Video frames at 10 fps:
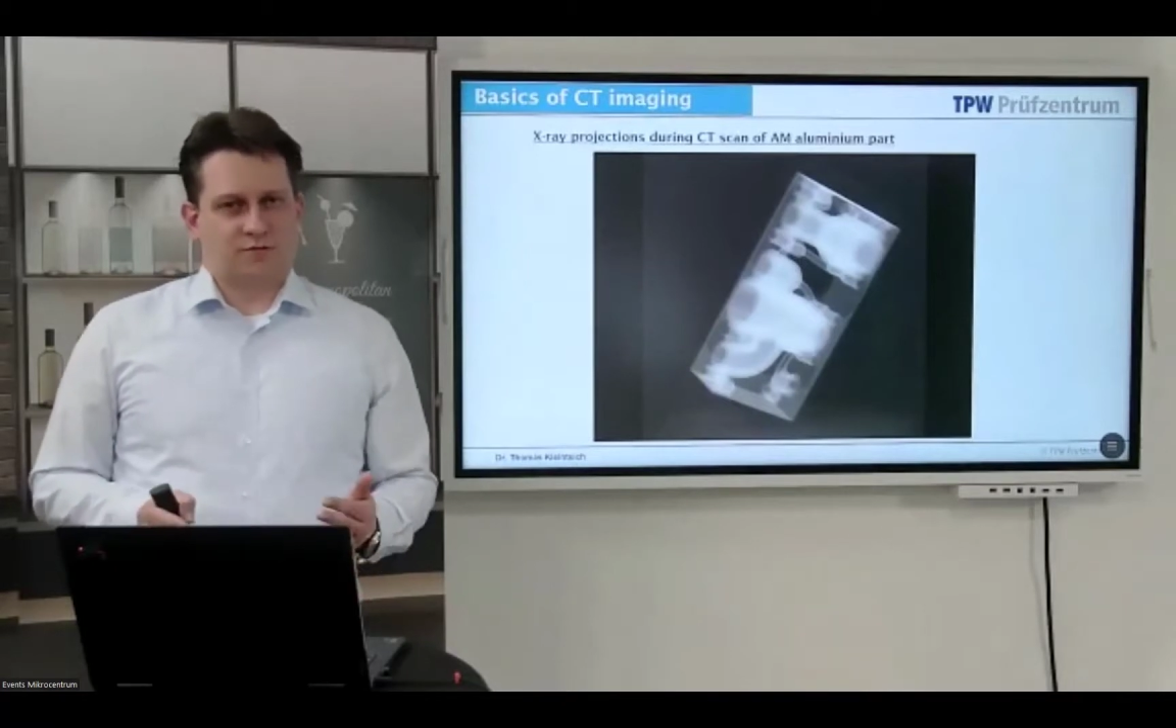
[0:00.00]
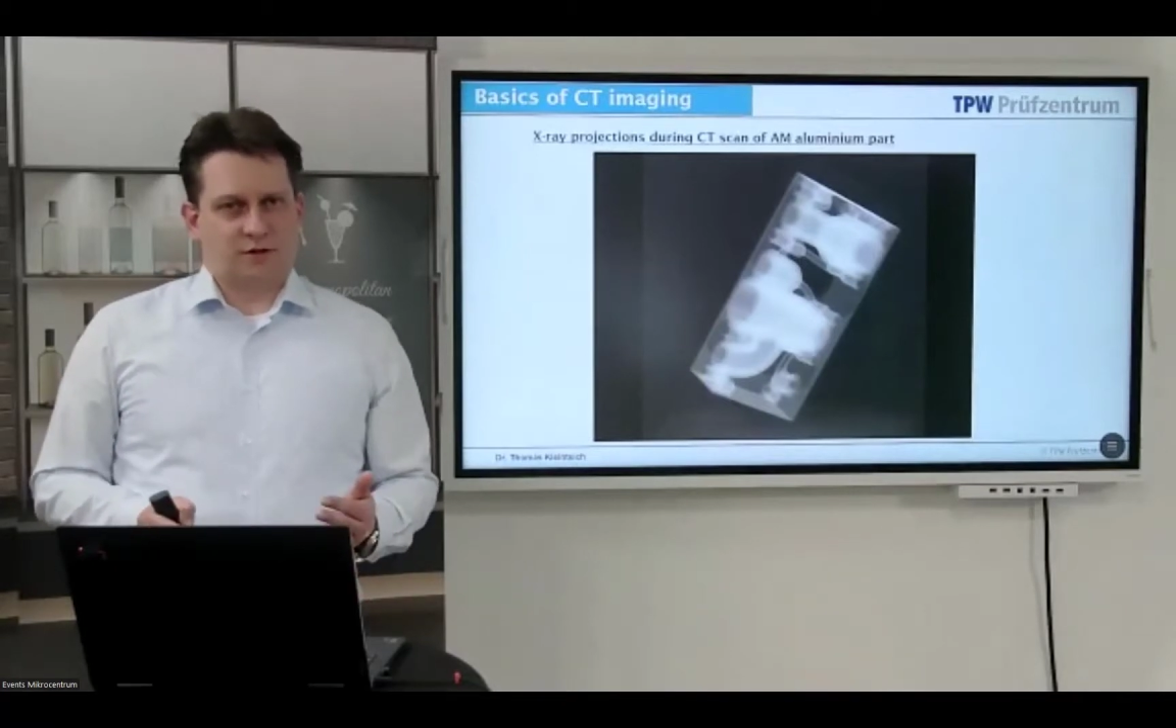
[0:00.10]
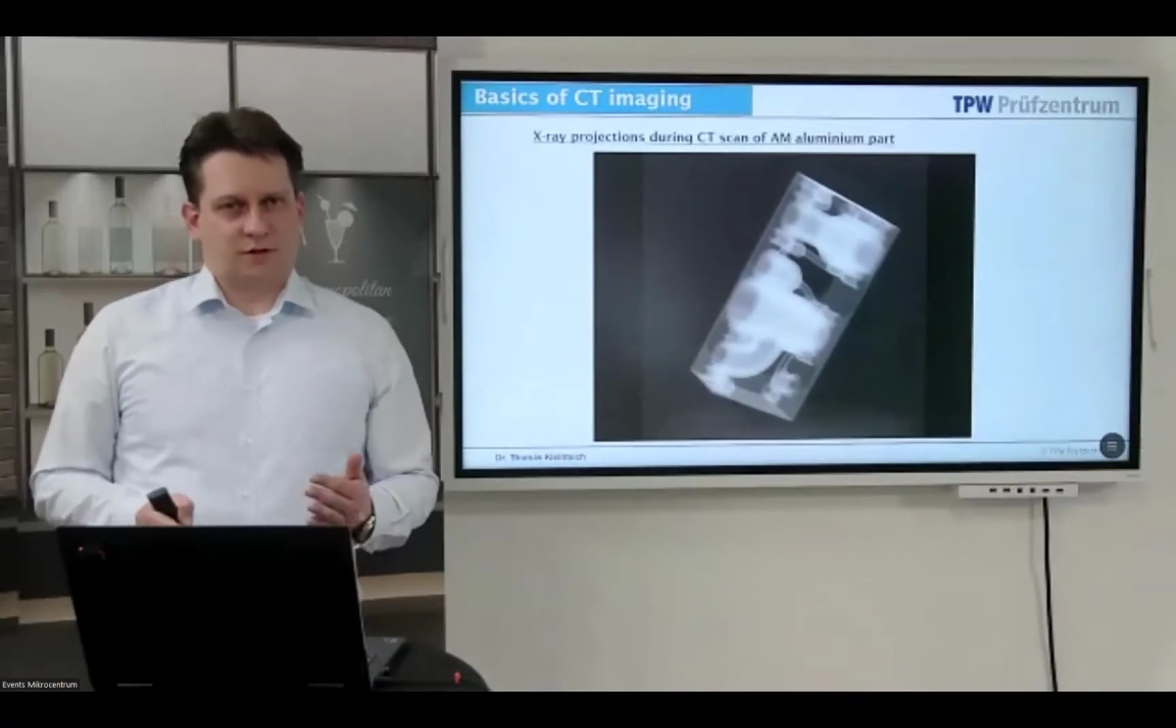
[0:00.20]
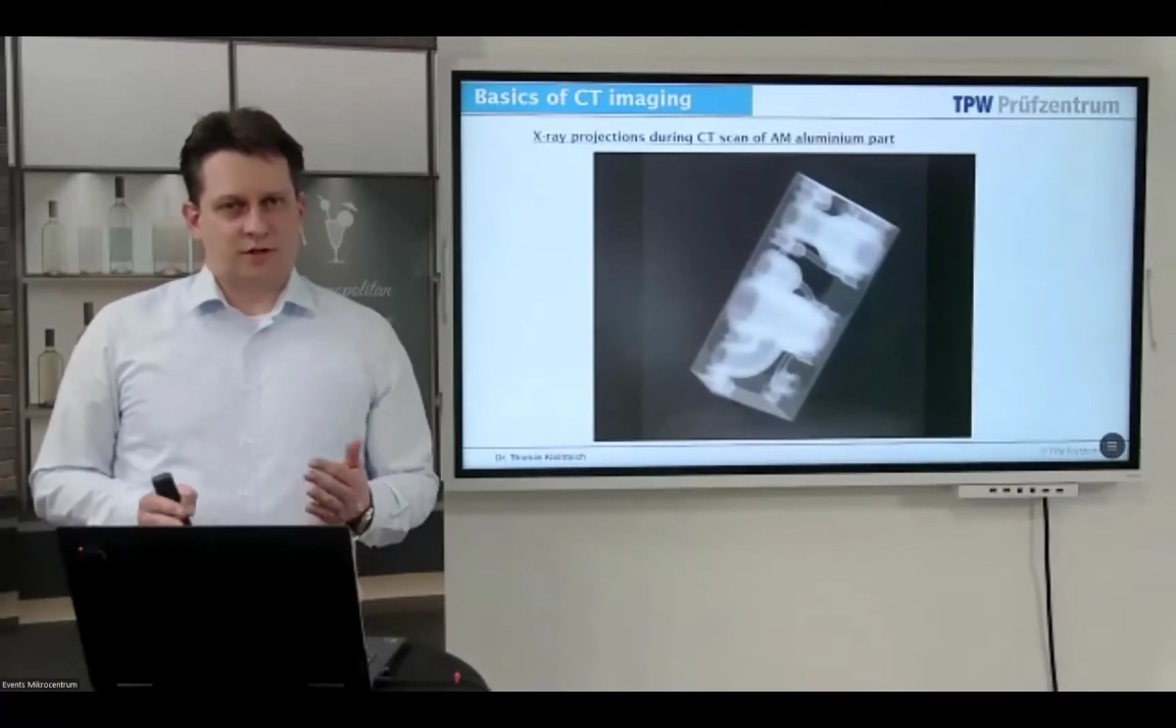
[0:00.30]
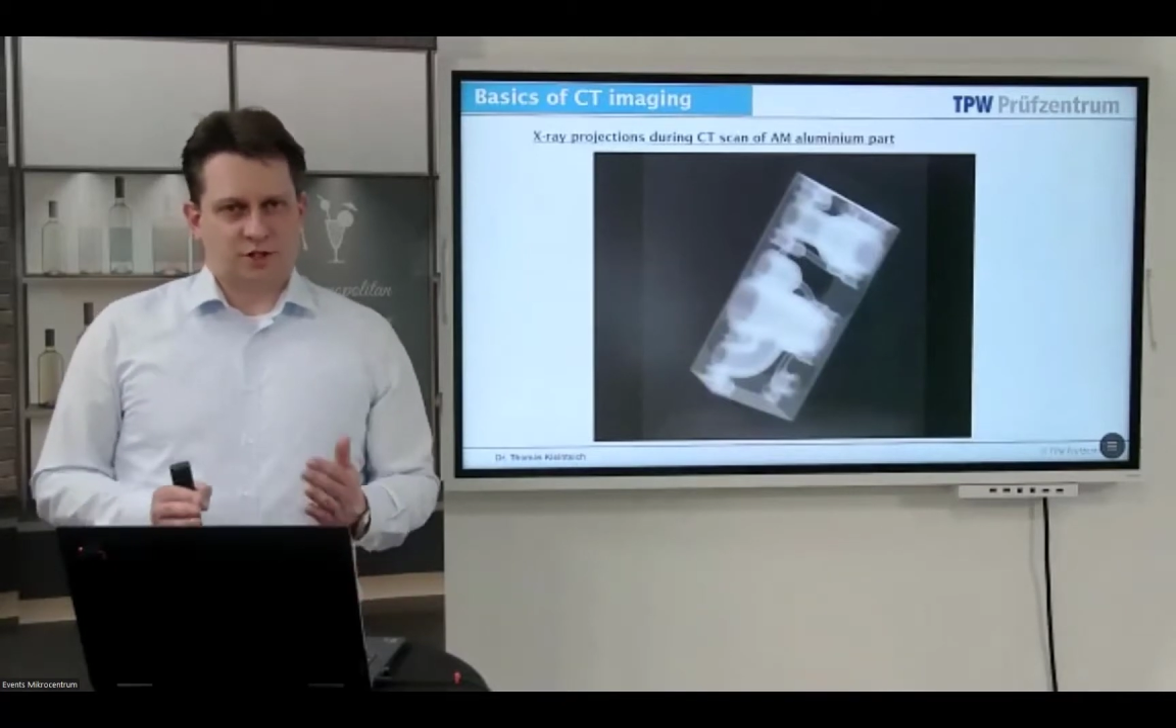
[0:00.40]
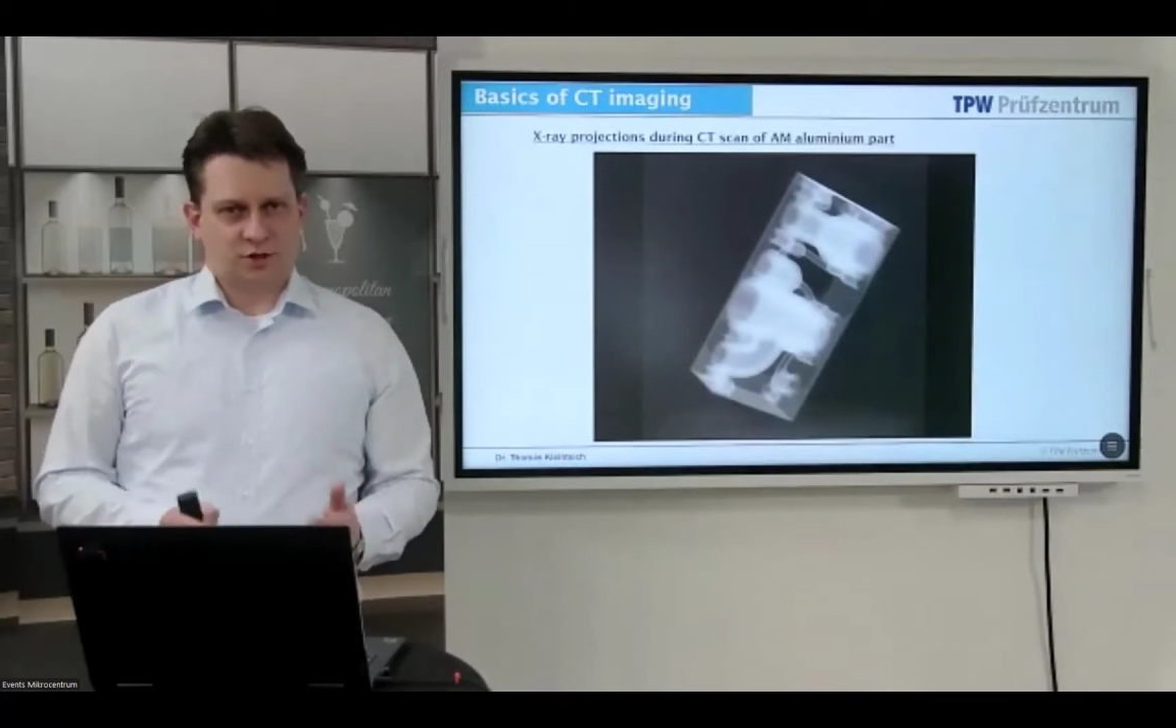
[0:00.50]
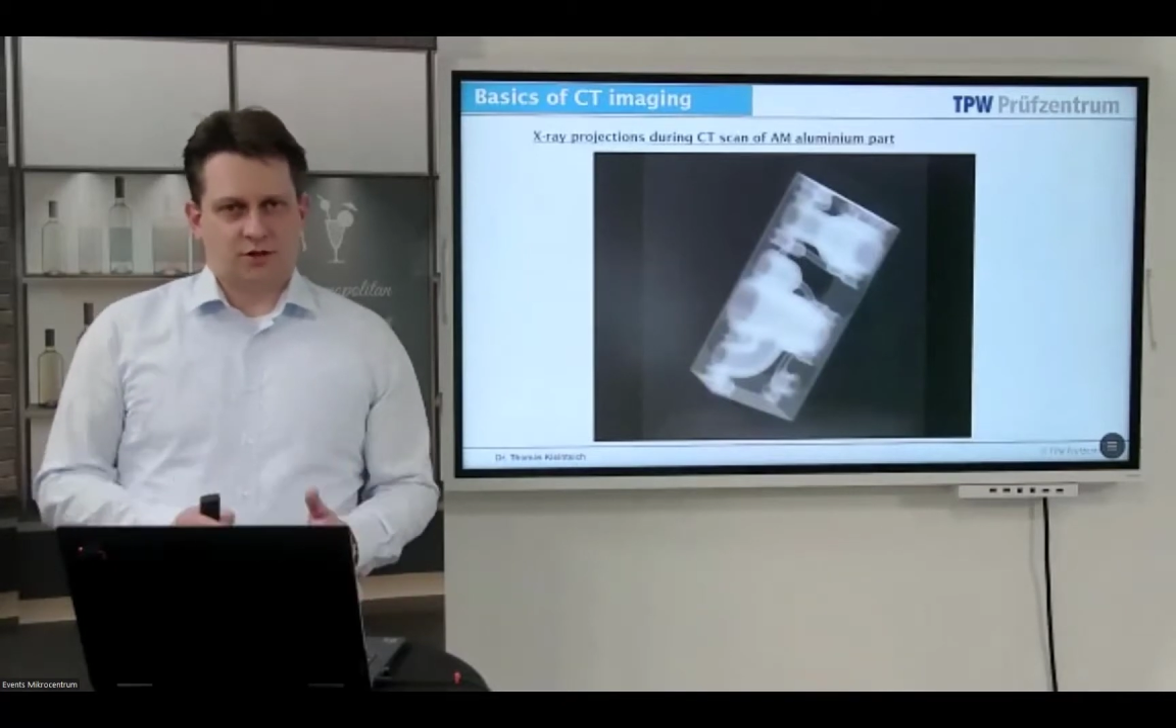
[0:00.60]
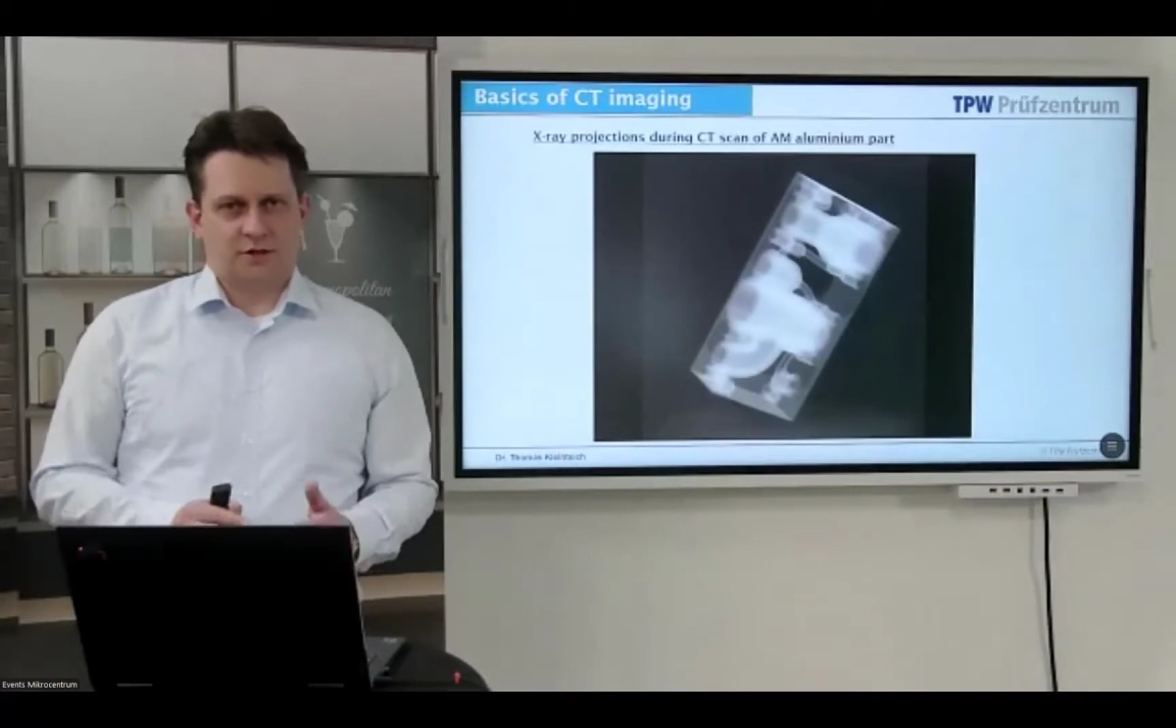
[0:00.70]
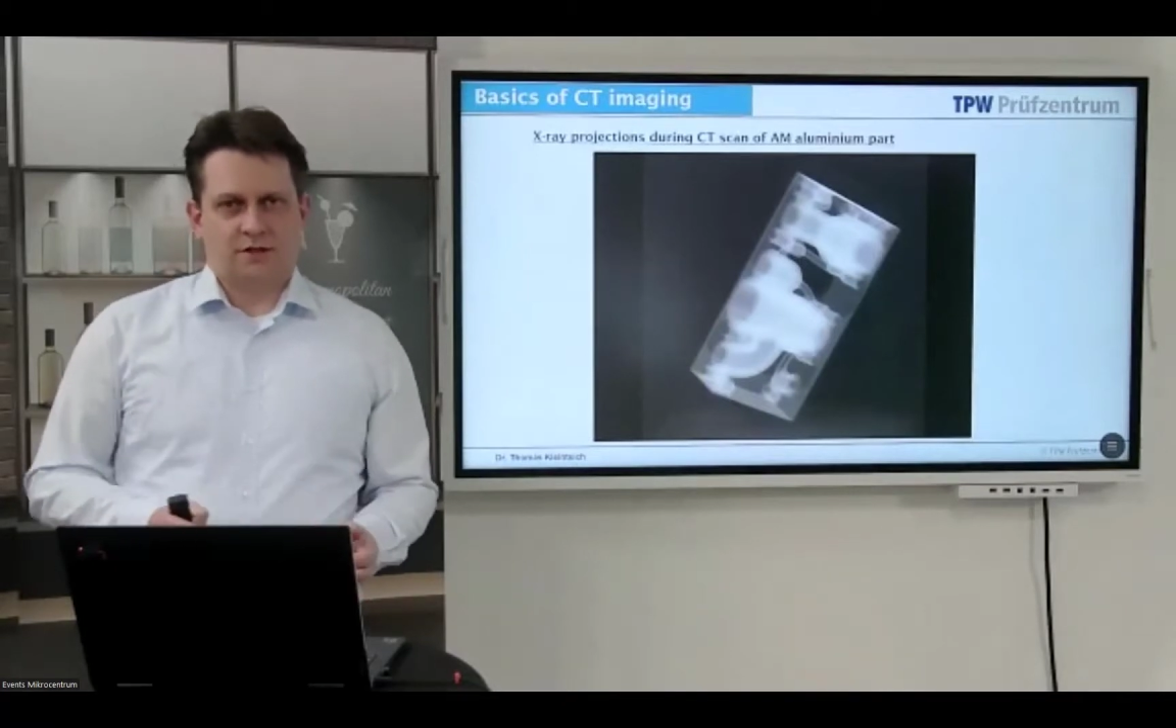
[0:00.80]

an industrial